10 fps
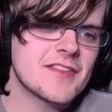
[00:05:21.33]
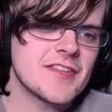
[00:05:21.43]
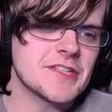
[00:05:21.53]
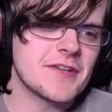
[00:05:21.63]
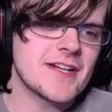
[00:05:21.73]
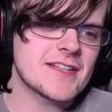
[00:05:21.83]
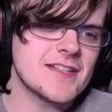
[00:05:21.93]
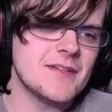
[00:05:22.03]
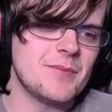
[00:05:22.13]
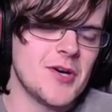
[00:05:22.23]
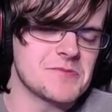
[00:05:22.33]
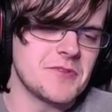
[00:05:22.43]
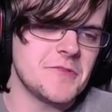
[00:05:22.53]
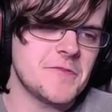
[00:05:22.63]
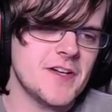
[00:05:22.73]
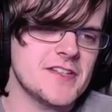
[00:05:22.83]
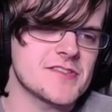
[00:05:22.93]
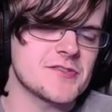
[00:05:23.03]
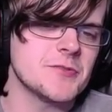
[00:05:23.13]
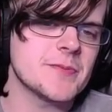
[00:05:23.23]
Theoretically impossible. You fucking
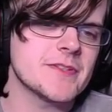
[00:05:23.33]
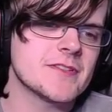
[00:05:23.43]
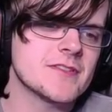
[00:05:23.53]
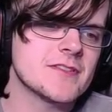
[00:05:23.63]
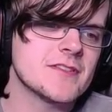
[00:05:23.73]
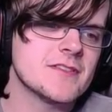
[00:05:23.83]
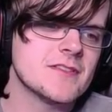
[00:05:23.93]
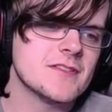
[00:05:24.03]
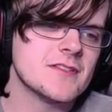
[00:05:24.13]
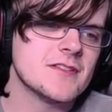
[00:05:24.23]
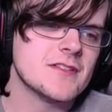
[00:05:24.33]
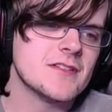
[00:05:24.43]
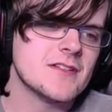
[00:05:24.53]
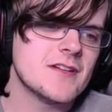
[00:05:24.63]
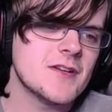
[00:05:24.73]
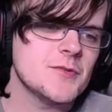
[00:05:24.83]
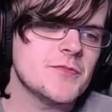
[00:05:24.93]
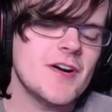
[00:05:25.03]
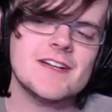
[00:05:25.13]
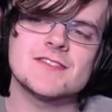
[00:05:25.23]
stupid. You
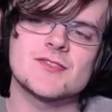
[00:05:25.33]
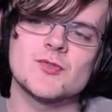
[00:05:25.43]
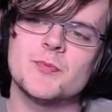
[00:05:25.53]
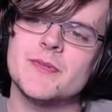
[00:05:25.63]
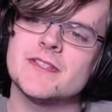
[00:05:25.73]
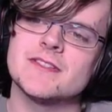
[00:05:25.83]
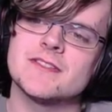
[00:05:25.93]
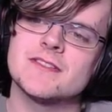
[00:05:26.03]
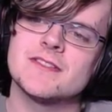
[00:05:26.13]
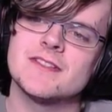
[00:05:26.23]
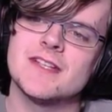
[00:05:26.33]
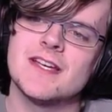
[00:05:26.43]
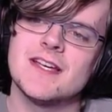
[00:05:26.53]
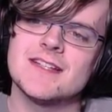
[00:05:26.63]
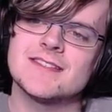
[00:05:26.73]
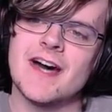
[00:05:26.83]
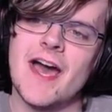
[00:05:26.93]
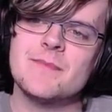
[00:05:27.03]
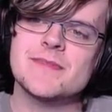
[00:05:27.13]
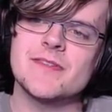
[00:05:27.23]
fucking stupid.
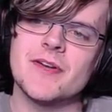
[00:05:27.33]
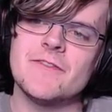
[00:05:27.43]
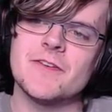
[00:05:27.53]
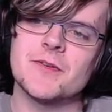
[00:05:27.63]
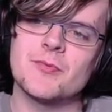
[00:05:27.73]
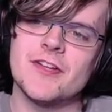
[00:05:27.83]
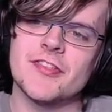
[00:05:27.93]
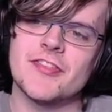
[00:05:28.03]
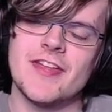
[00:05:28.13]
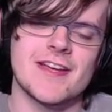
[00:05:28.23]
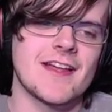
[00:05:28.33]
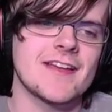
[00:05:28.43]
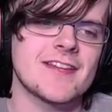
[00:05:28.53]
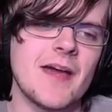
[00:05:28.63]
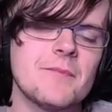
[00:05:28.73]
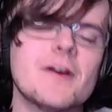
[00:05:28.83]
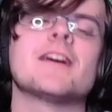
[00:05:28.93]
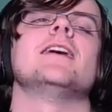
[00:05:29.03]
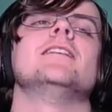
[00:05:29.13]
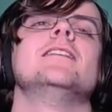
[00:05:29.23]
Time's not even a real thing. Like, time...
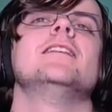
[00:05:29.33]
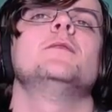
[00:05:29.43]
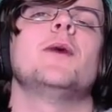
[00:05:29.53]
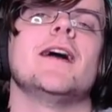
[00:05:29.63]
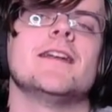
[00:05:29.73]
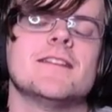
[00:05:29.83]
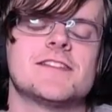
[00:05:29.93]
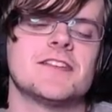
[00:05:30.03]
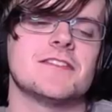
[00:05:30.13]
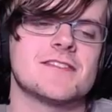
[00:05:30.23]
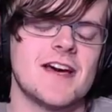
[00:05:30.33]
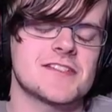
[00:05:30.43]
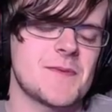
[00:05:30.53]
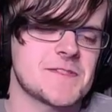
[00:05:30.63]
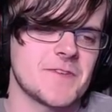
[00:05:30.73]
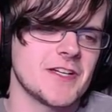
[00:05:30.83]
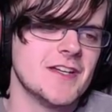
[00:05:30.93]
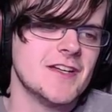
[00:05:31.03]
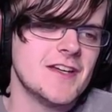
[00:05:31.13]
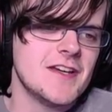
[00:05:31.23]
Okay, wait. I should specify.
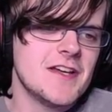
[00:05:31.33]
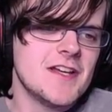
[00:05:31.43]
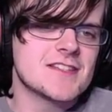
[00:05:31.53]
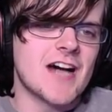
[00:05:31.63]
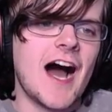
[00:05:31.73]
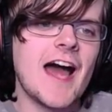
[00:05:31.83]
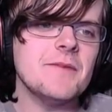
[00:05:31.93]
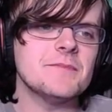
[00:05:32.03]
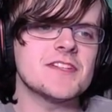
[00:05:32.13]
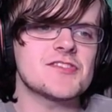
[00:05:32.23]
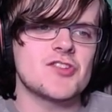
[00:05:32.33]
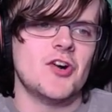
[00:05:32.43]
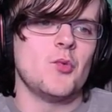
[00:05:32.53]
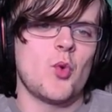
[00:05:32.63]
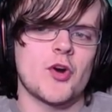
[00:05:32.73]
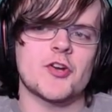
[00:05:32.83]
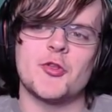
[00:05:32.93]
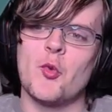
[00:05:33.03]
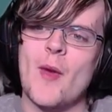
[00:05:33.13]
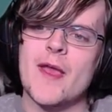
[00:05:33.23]
Time does not work
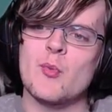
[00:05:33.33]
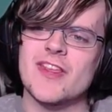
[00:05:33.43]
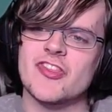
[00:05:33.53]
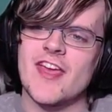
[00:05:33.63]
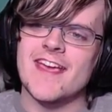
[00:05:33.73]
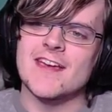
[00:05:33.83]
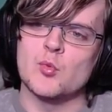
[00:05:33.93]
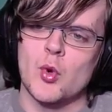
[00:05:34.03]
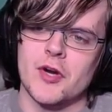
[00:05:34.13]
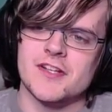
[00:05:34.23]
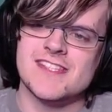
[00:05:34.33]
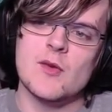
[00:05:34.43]
the way we think it works.